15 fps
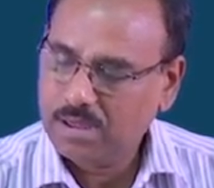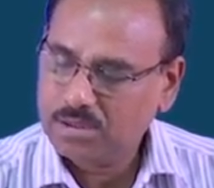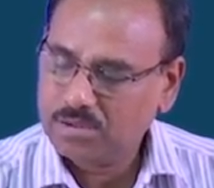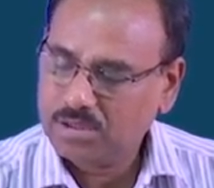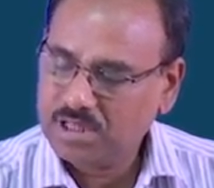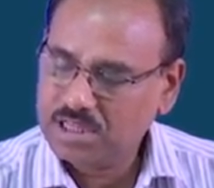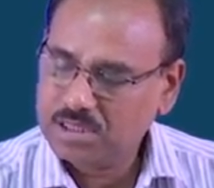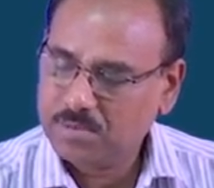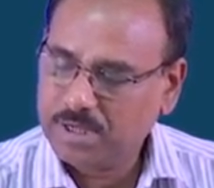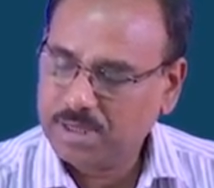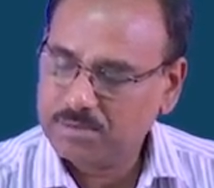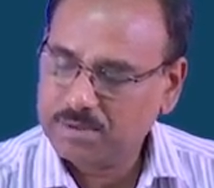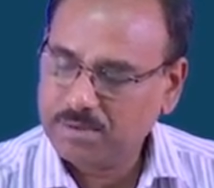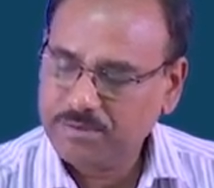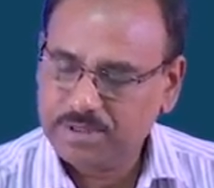So, this
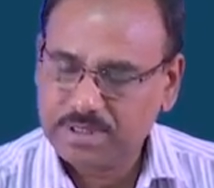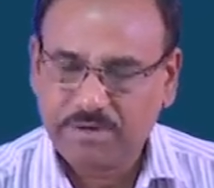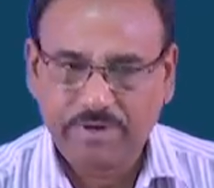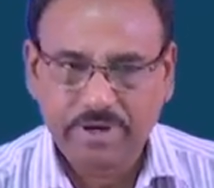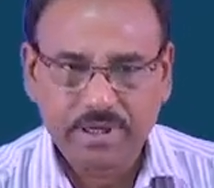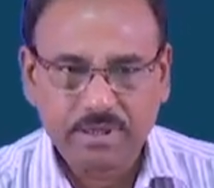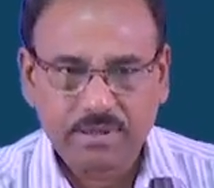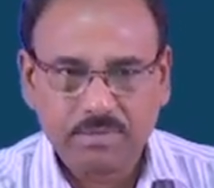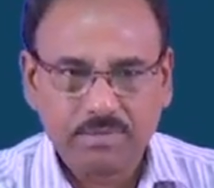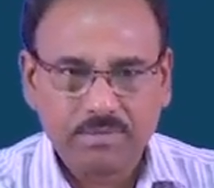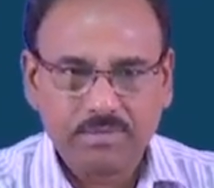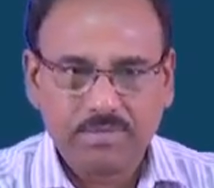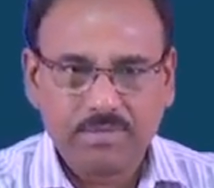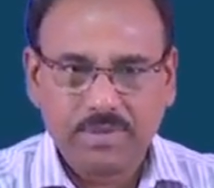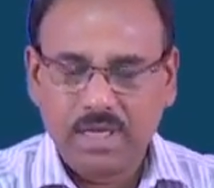becomes my feature vector.
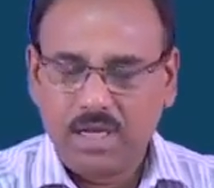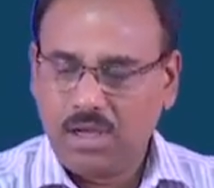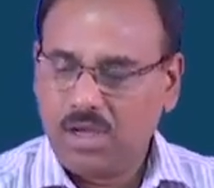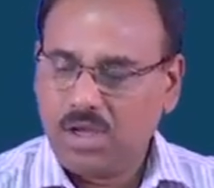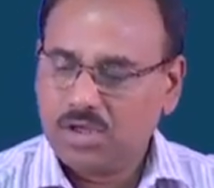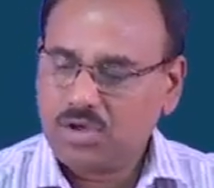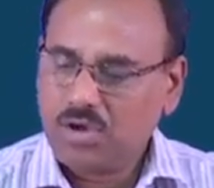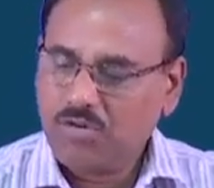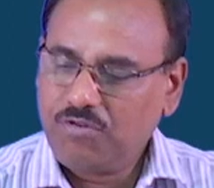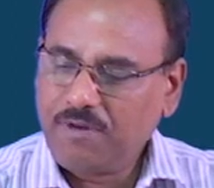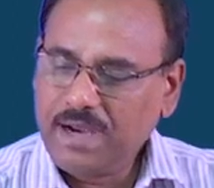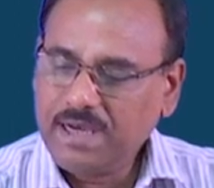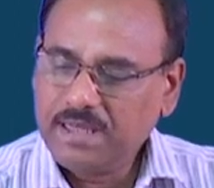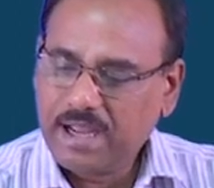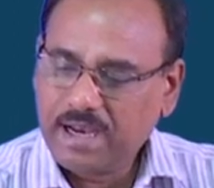So, you
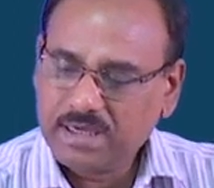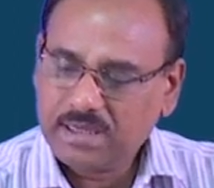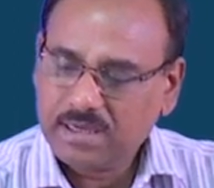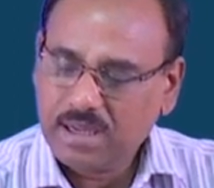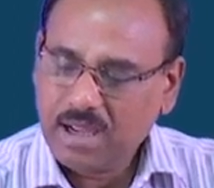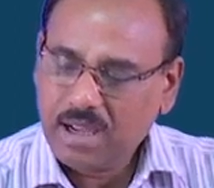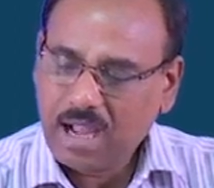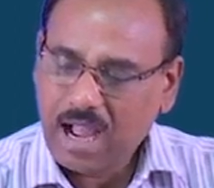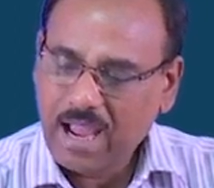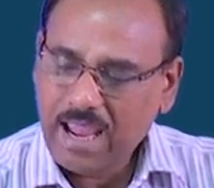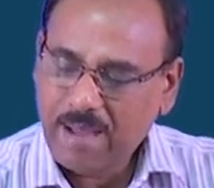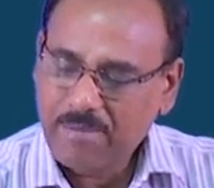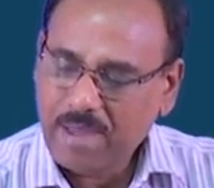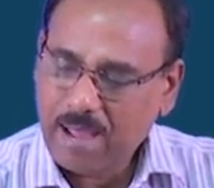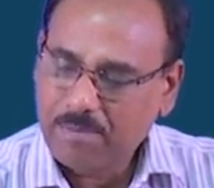find that I
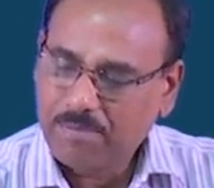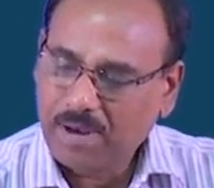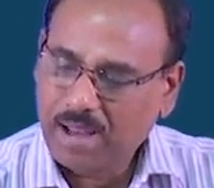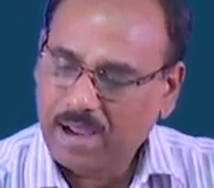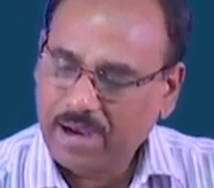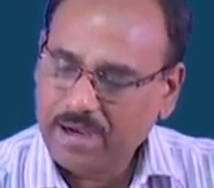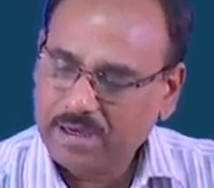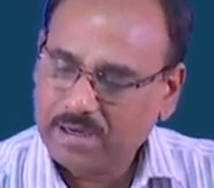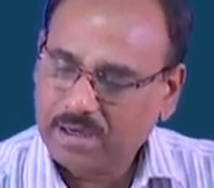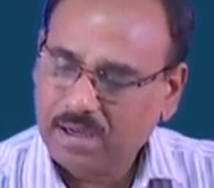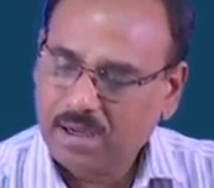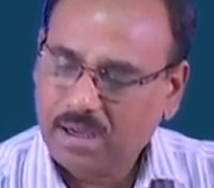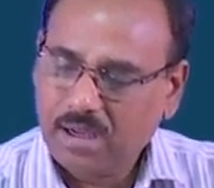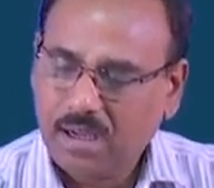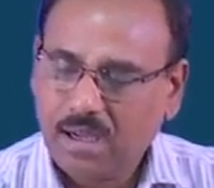have applied
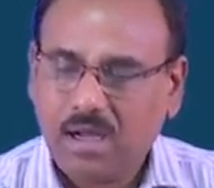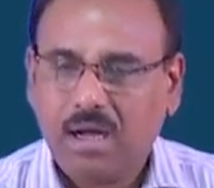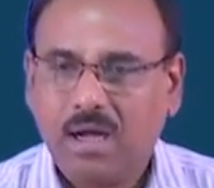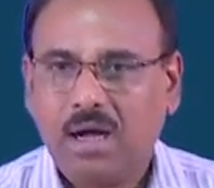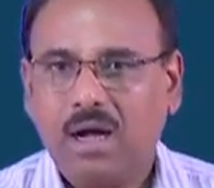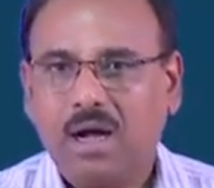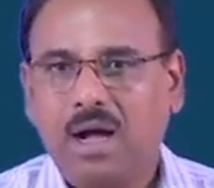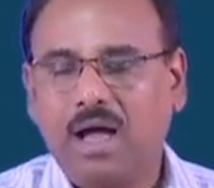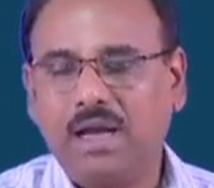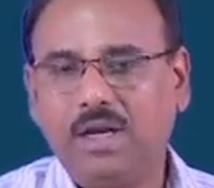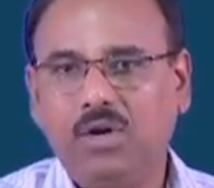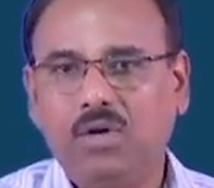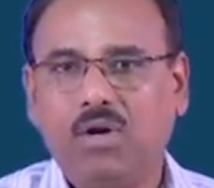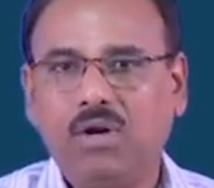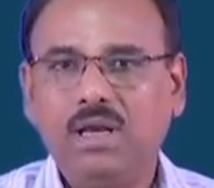a
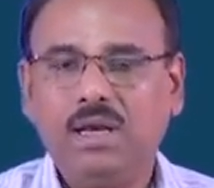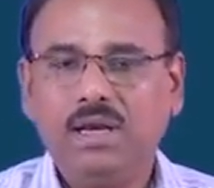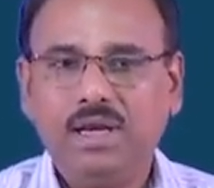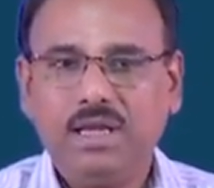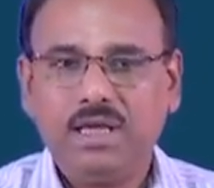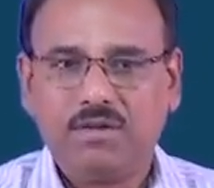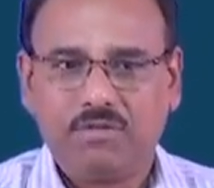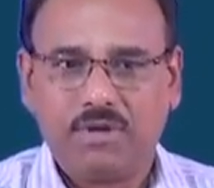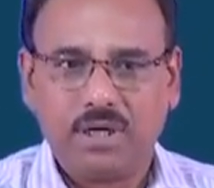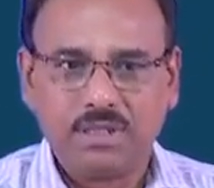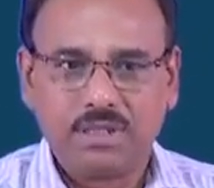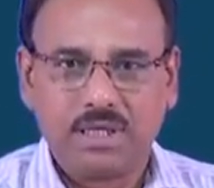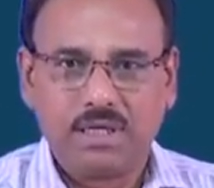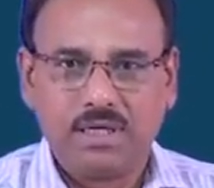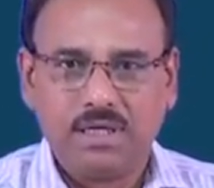nonlinear
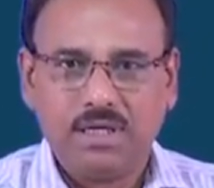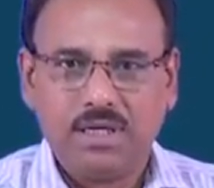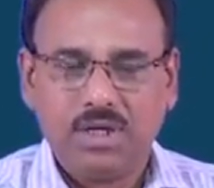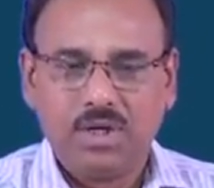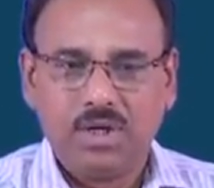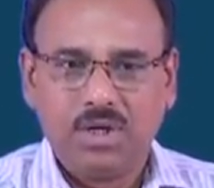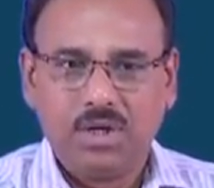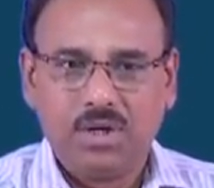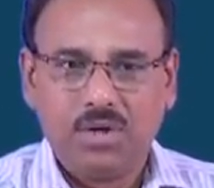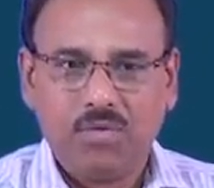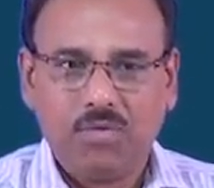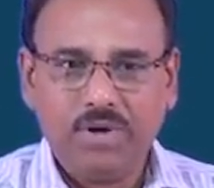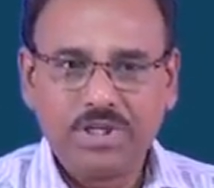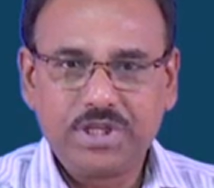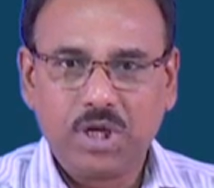function
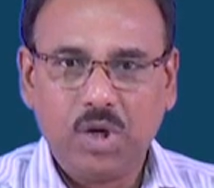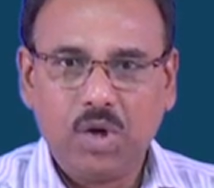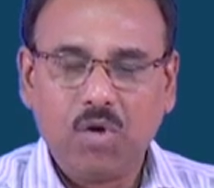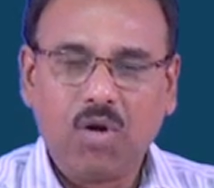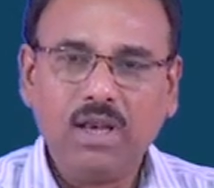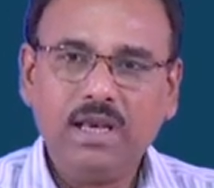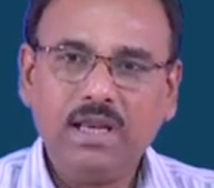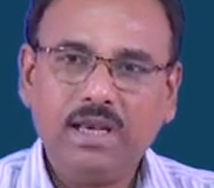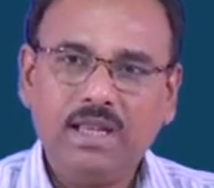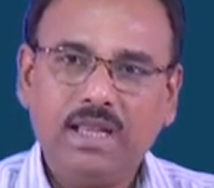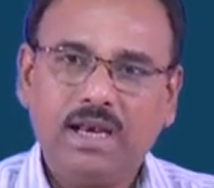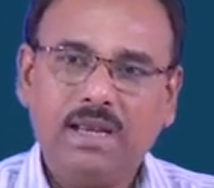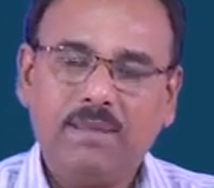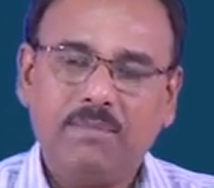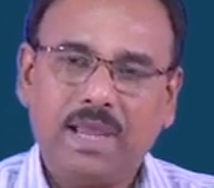which
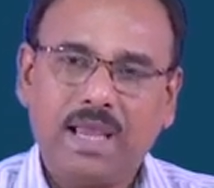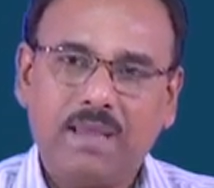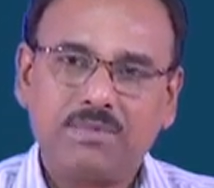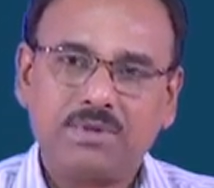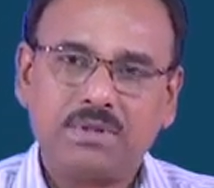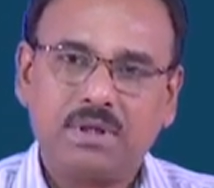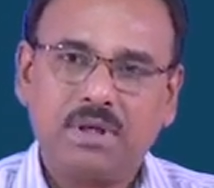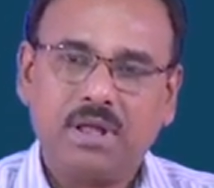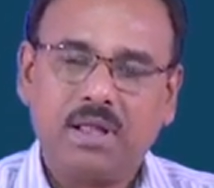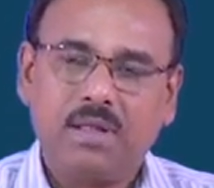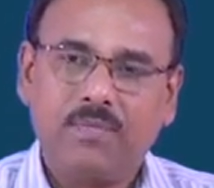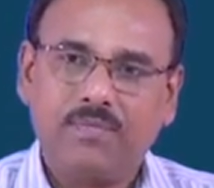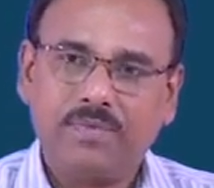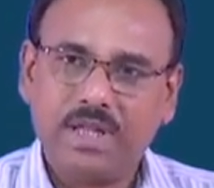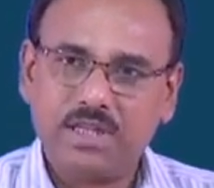nonlinearly maps
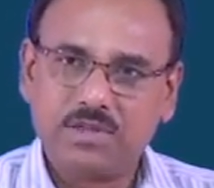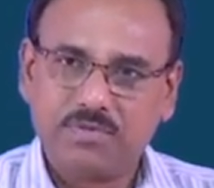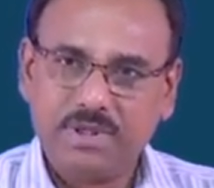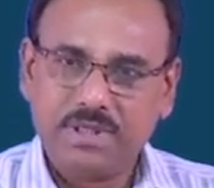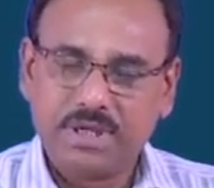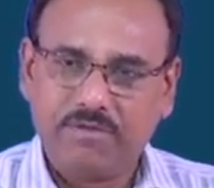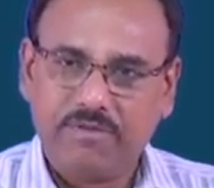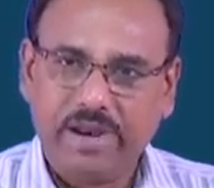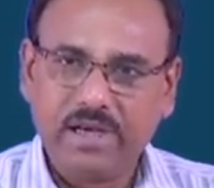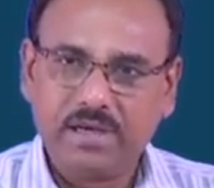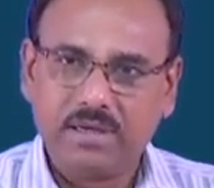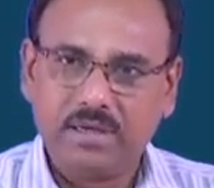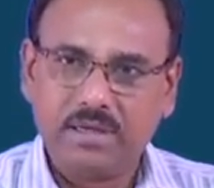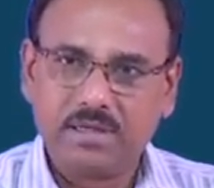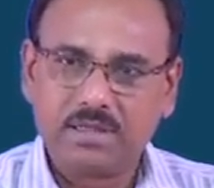these feature
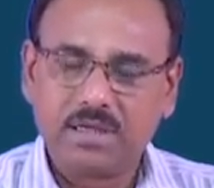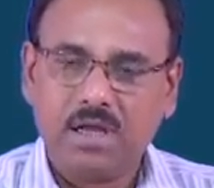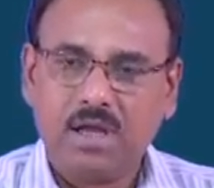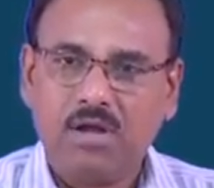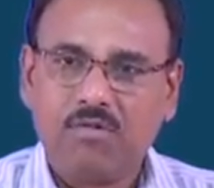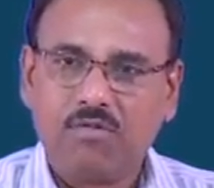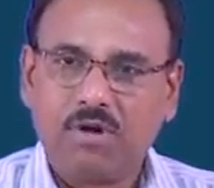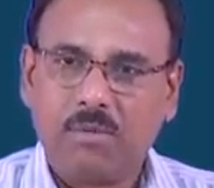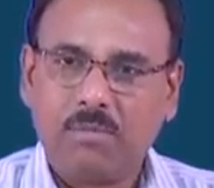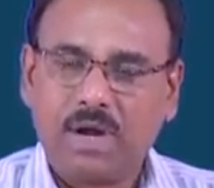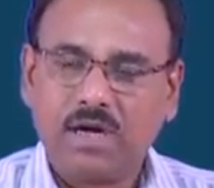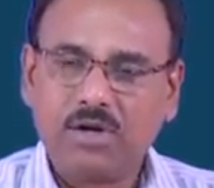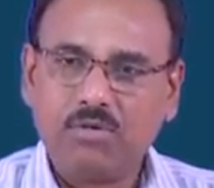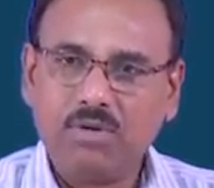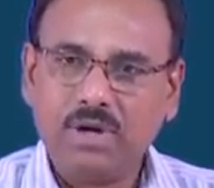vectors from
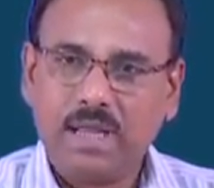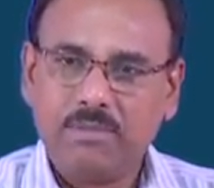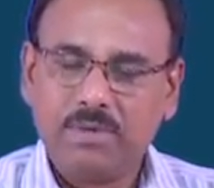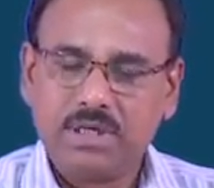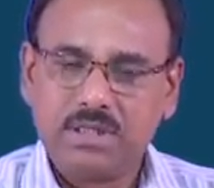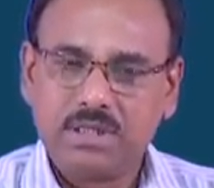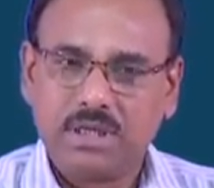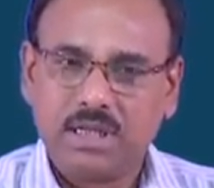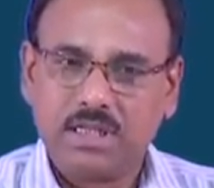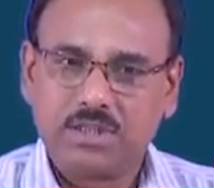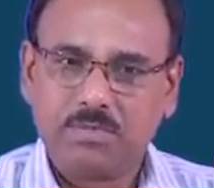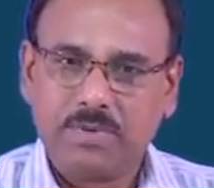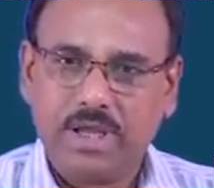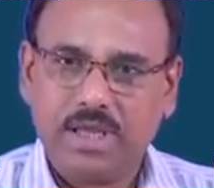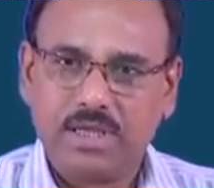a two-dimensional
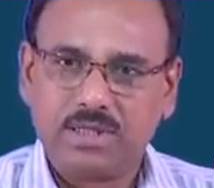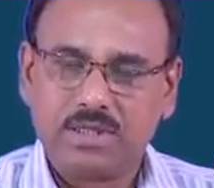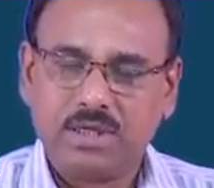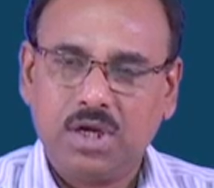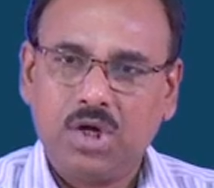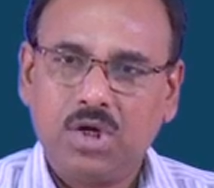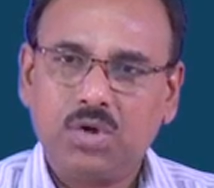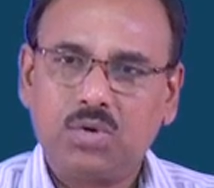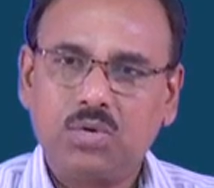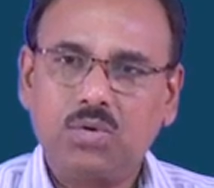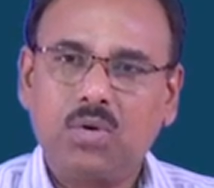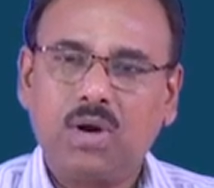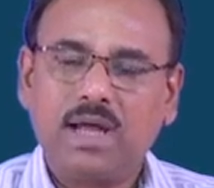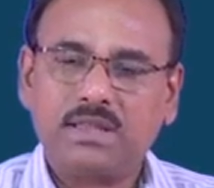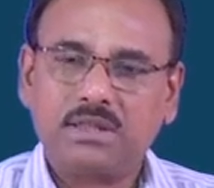space
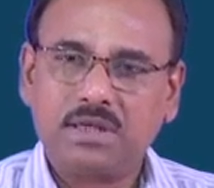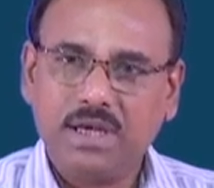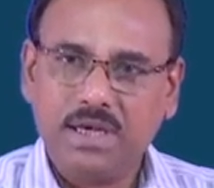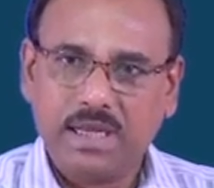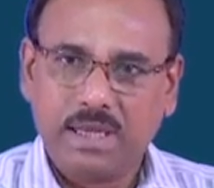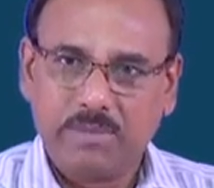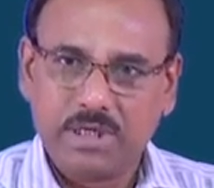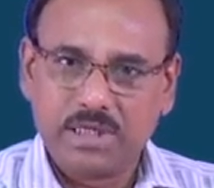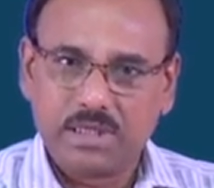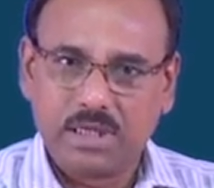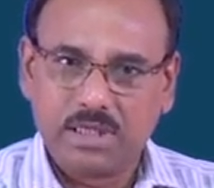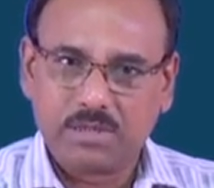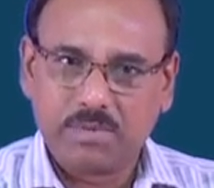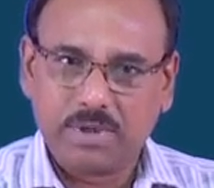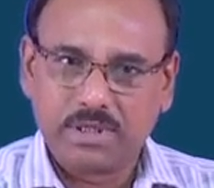to a
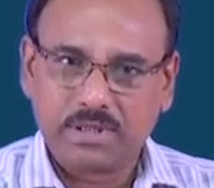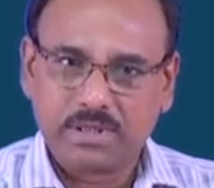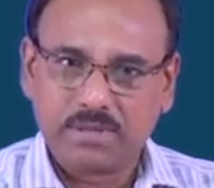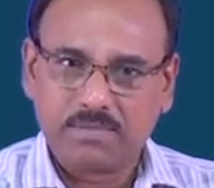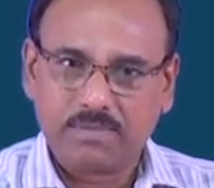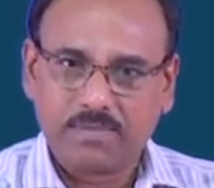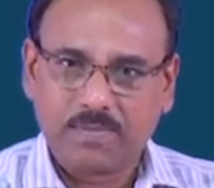three-dimensional space.